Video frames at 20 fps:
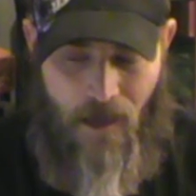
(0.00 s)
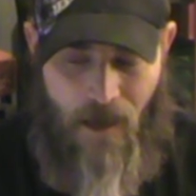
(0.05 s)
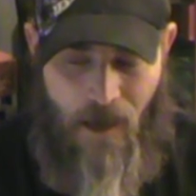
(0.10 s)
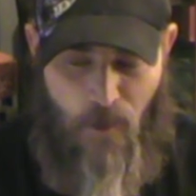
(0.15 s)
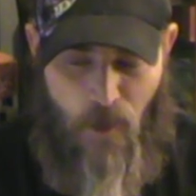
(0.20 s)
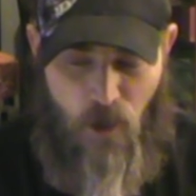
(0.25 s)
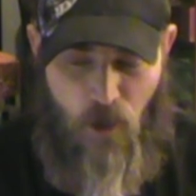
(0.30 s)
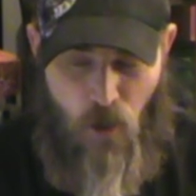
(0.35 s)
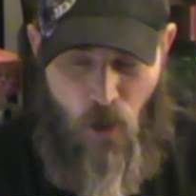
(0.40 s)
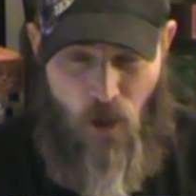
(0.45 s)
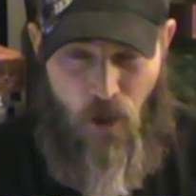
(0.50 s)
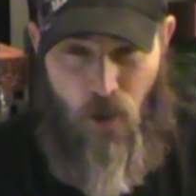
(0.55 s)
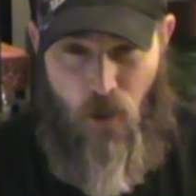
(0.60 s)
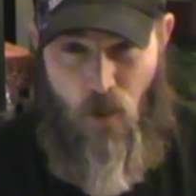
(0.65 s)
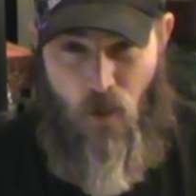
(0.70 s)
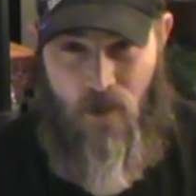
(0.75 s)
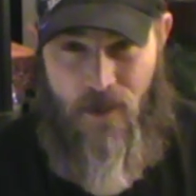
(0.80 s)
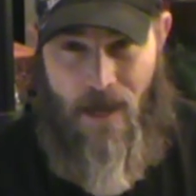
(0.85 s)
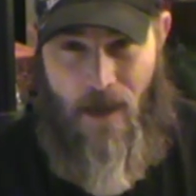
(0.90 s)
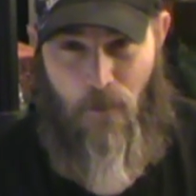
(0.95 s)
and then you can
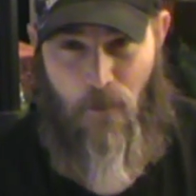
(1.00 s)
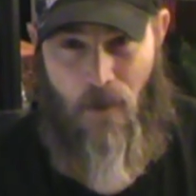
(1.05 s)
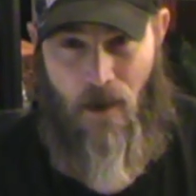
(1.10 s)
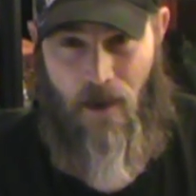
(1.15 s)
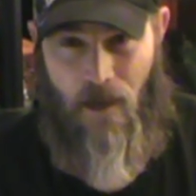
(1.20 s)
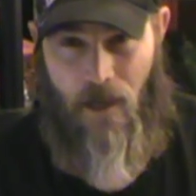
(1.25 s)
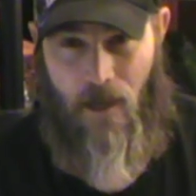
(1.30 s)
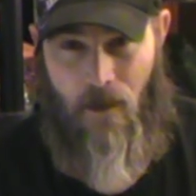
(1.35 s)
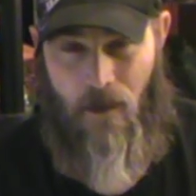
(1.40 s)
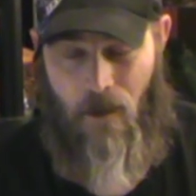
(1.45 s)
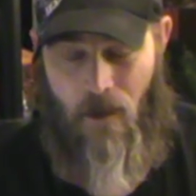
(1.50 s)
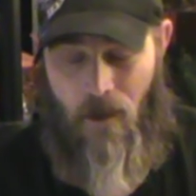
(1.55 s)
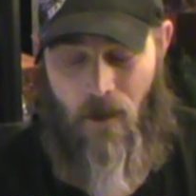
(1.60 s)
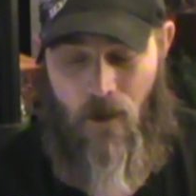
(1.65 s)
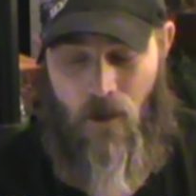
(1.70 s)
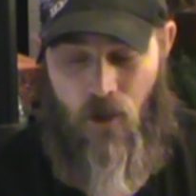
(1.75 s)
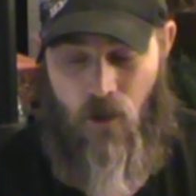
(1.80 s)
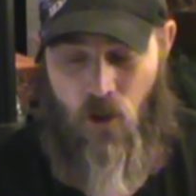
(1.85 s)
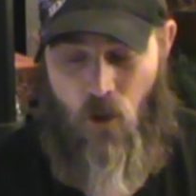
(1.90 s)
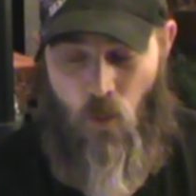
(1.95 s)
use that money
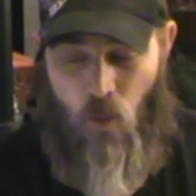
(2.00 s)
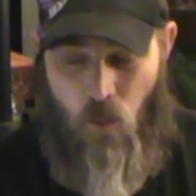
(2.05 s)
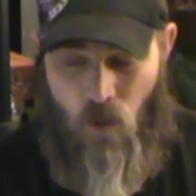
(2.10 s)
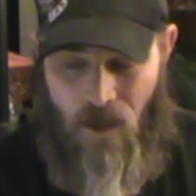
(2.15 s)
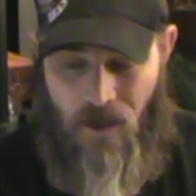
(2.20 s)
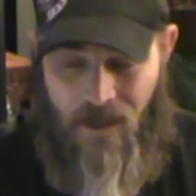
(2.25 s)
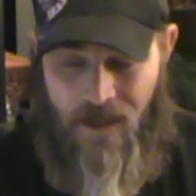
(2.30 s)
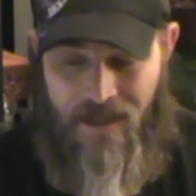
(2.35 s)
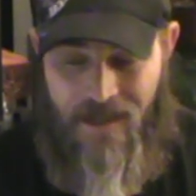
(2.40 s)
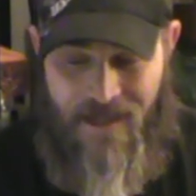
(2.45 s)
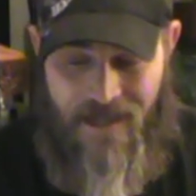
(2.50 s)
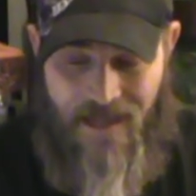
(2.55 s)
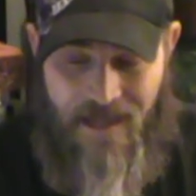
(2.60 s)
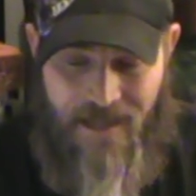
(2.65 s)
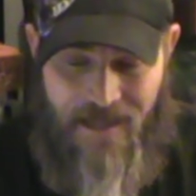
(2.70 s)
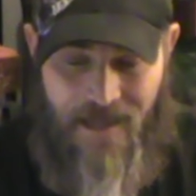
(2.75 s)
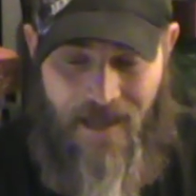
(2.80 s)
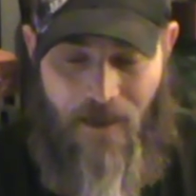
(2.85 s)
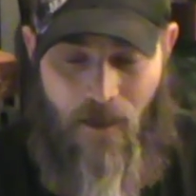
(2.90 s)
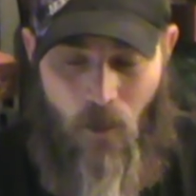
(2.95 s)
to really
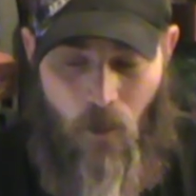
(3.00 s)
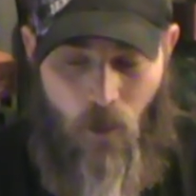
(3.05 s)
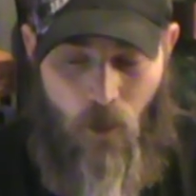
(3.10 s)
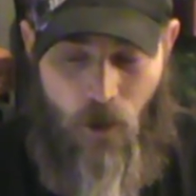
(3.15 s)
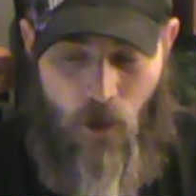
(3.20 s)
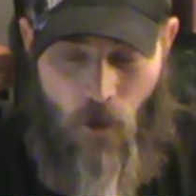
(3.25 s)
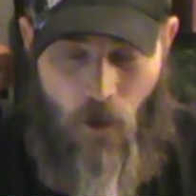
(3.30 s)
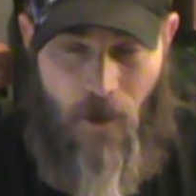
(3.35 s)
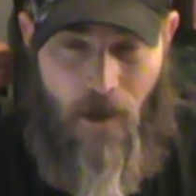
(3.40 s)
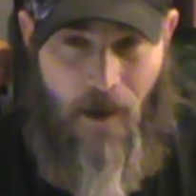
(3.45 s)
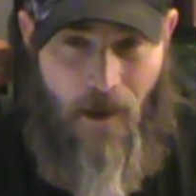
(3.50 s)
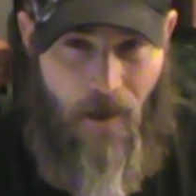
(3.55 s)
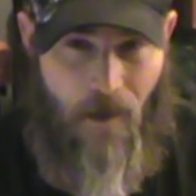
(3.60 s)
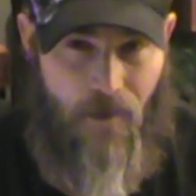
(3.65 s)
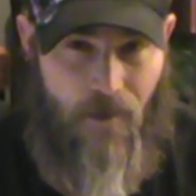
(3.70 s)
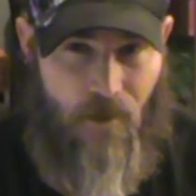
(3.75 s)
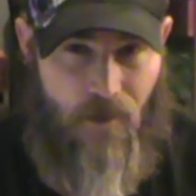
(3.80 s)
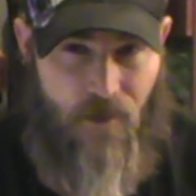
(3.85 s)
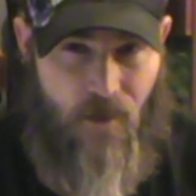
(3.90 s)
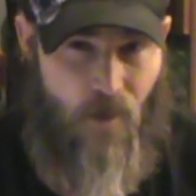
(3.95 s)
detail your
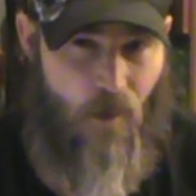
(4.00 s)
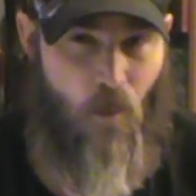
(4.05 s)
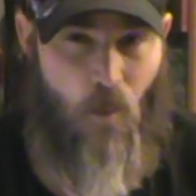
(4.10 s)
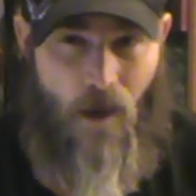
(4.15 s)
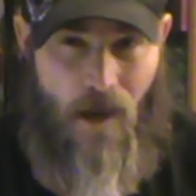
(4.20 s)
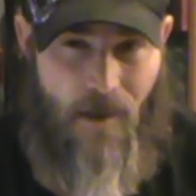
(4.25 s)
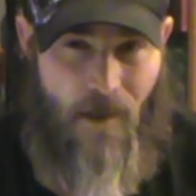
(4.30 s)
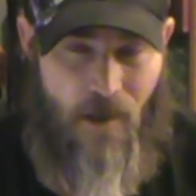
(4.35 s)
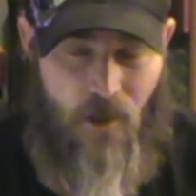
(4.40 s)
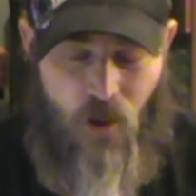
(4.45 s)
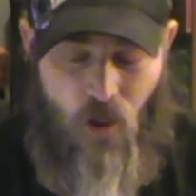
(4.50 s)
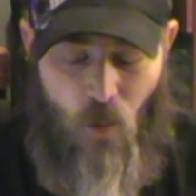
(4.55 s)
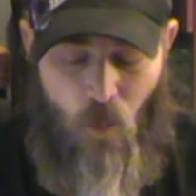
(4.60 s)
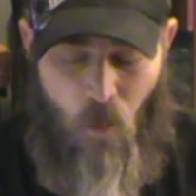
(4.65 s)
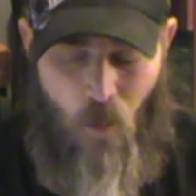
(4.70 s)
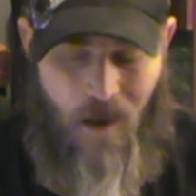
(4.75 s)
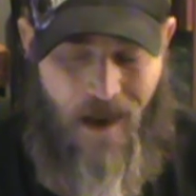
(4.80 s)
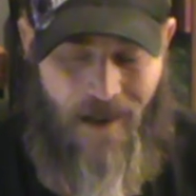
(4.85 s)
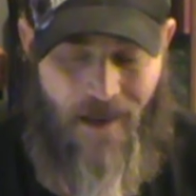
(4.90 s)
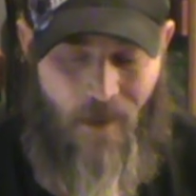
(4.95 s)
character to the way that you
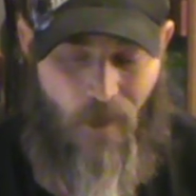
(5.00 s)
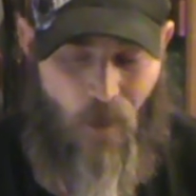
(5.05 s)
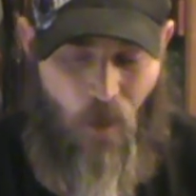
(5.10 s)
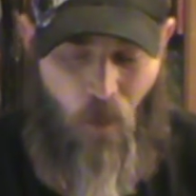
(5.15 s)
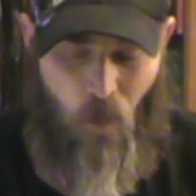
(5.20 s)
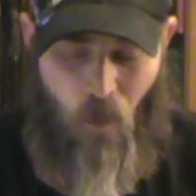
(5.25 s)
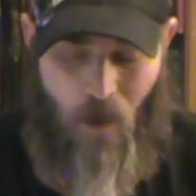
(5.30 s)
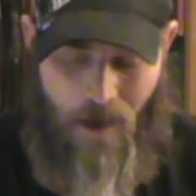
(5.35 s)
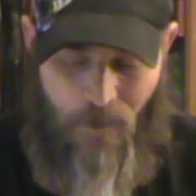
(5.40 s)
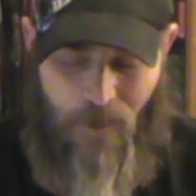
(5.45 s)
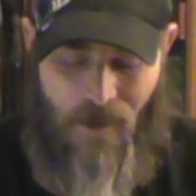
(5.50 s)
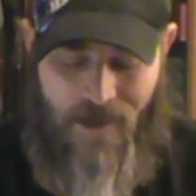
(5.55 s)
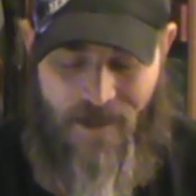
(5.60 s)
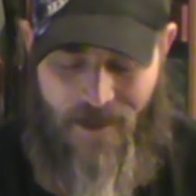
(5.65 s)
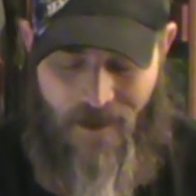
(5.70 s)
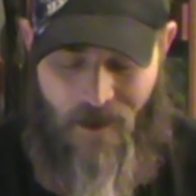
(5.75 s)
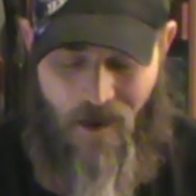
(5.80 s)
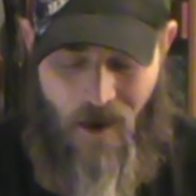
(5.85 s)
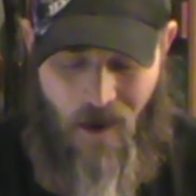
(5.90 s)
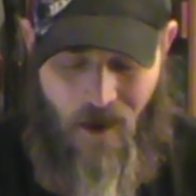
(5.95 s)
want it through
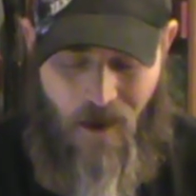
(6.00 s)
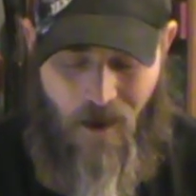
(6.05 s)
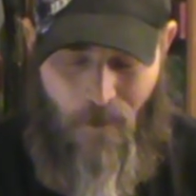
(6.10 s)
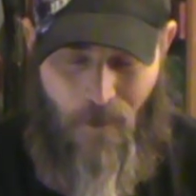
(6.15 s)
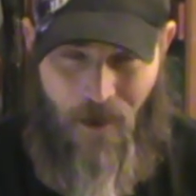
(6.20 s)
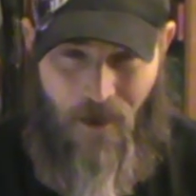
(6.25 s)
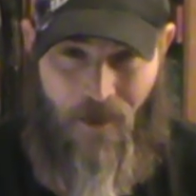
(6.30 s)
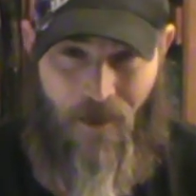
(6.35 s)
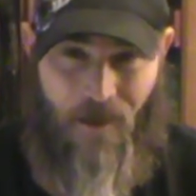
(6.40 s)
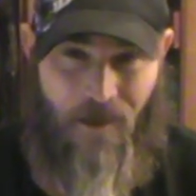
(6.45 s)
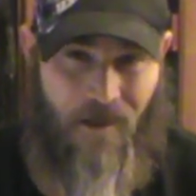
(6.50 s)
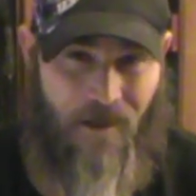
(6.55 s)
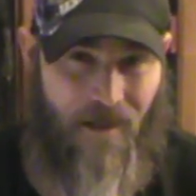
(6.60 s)
weapons and armor,